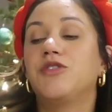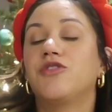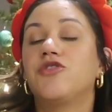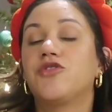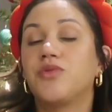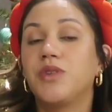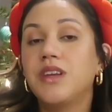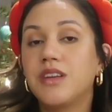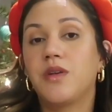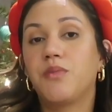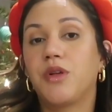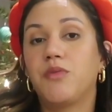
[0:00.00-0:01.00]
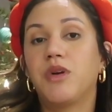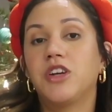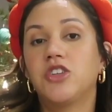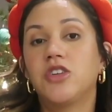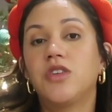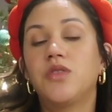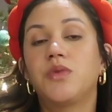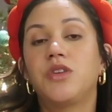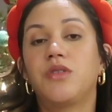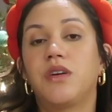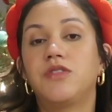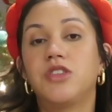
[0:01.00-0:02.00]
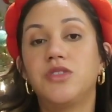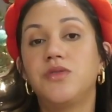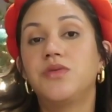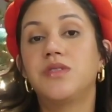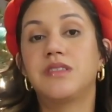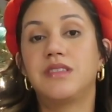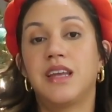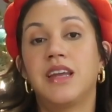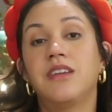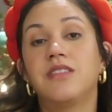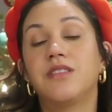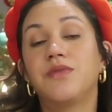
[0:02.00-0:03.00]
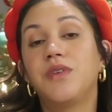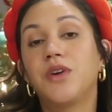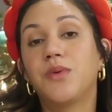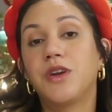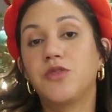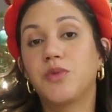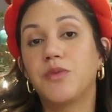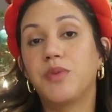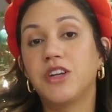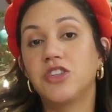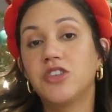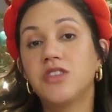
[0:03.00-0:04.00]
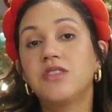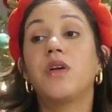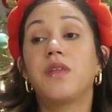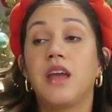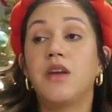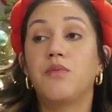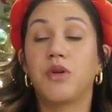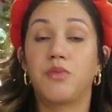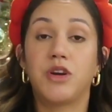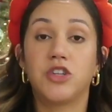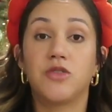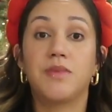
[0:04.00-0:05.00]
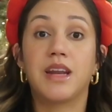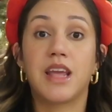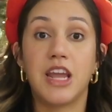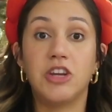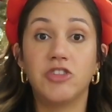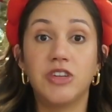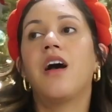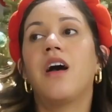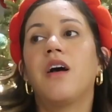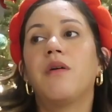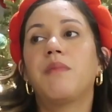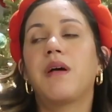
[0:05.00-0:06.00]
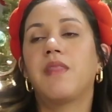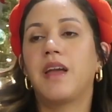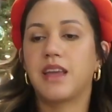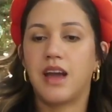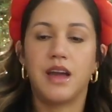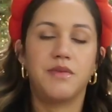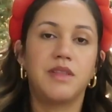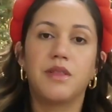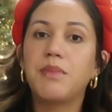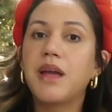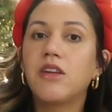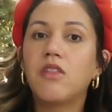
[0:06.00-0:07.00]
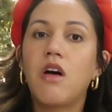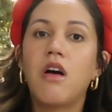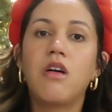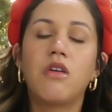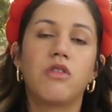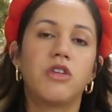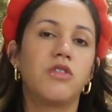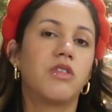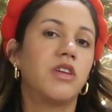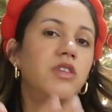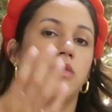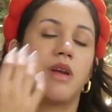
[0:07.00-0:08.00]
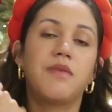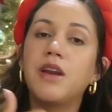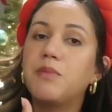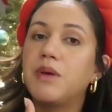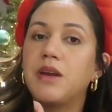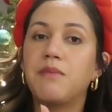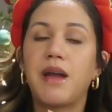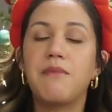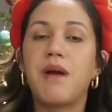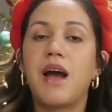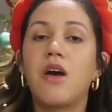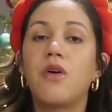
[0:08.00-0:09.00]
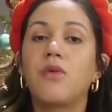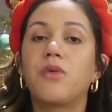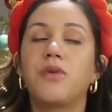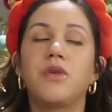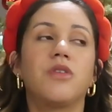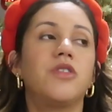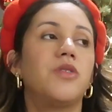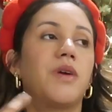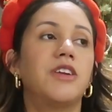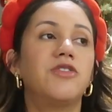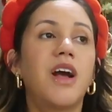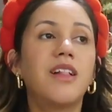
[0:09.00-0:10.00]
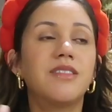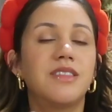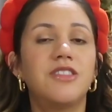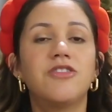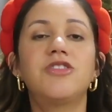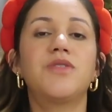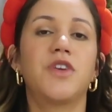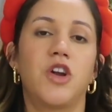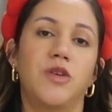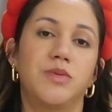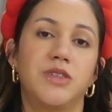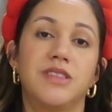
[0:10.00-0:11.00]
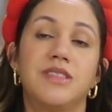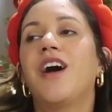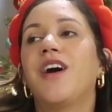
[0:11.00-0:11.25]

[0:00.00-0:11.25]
should treat the blood pressure when you have 2 sustained severe range blood pressures with a blood pressure medication, like IV labetalol, or you can do nifedipine by mouth, you can do hydralazine. There's different options.